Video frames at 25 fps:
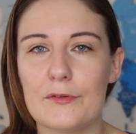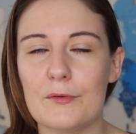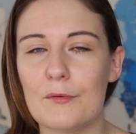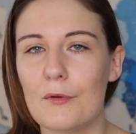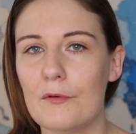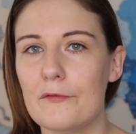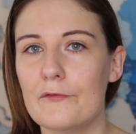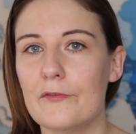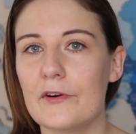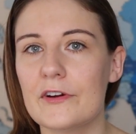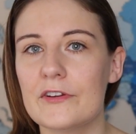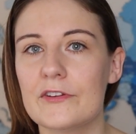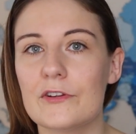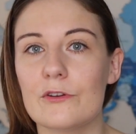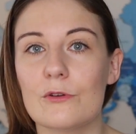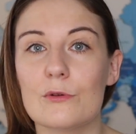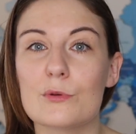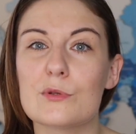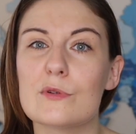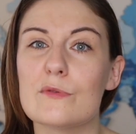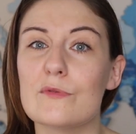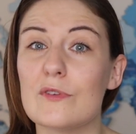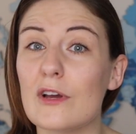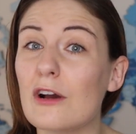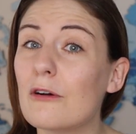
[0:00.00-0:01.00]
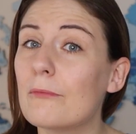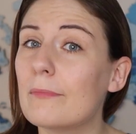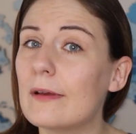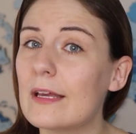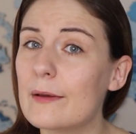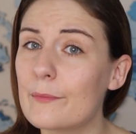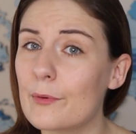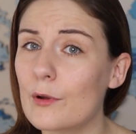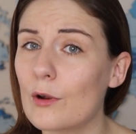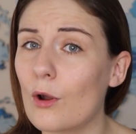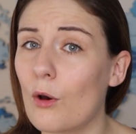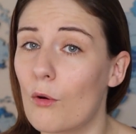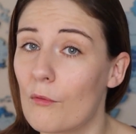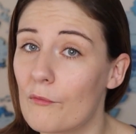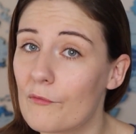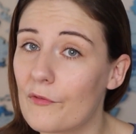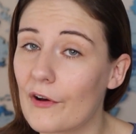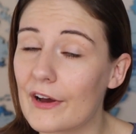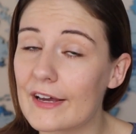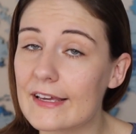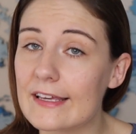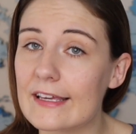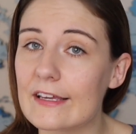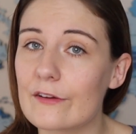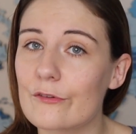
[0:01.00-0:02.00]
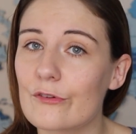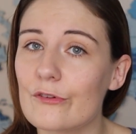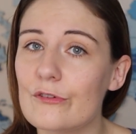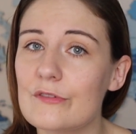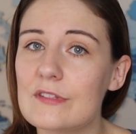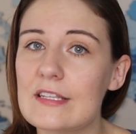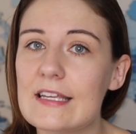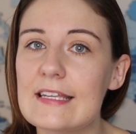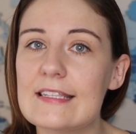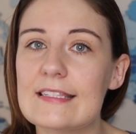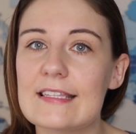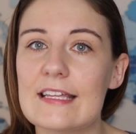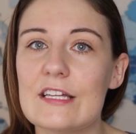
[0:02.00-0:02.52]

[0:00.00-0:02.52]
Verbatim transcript: You won't find a lot of young people on Viking cruises.